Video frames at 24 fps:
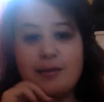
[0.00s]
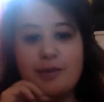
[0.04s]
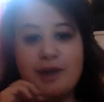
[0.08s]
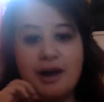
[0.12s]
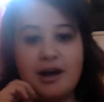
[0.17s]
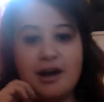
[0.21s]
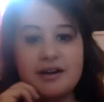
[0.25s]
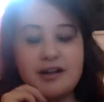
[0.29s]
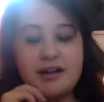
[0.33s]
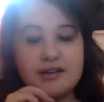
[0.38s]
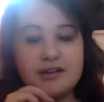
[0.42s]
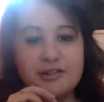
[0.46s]

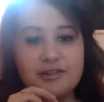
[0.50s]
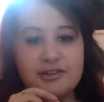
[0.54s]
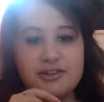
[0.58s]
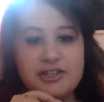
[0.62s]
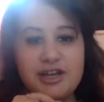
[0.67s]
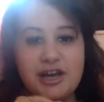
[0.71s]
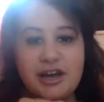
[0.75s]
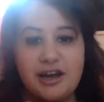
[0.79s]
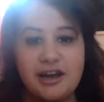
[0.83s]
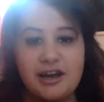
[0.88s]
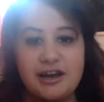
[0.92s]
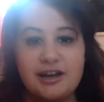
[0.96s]
on another
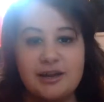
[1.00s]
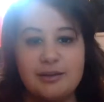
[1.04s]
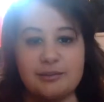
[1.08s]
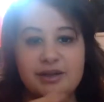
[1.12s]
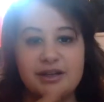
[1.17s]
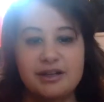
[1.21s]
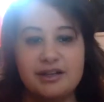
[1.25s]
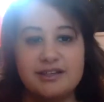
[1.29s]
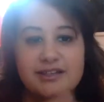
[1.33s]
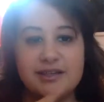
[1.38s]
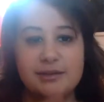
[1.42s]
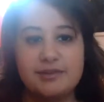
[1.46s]
time,
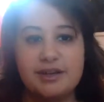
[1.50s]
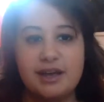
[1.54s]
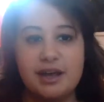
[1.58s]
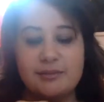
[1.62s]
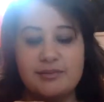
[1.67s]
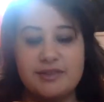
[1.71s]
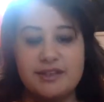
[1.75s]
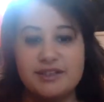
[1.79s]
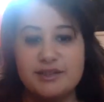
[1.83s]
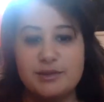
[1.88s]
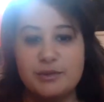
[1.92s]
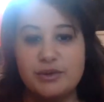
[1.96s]
sometime
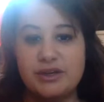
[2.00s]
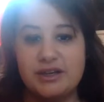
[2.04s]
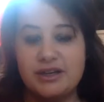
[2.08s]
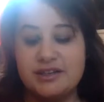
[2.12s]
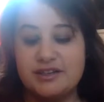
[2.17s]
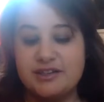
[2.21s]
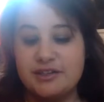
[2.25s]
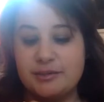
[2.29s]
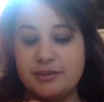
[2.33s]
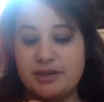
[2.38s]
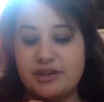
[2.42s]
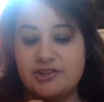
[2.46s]
this week,
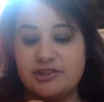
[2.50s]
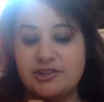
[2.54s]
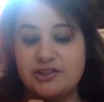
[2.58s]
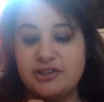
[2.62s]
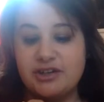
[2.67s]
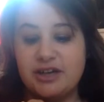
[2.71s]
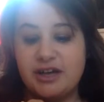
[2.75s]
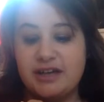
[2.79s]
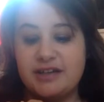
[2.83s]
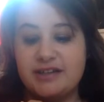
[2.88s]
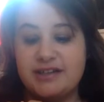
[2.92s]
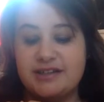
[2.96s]
so make sure you
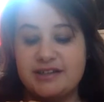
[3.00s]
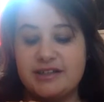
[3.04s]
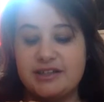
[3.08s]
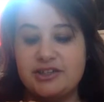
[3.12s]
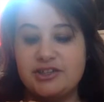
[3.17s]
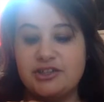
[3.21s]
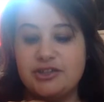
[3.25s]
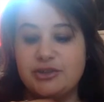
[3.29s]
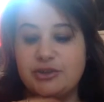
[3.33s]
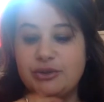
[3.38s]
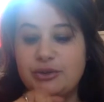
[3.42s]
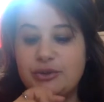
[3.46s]
guys stay
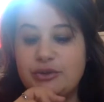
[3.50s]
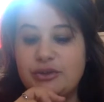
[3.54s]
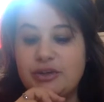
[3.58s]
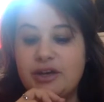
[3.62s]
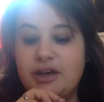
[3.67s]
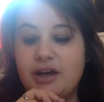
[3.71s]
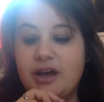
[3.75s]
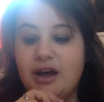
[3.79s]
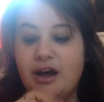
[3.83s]
tuned.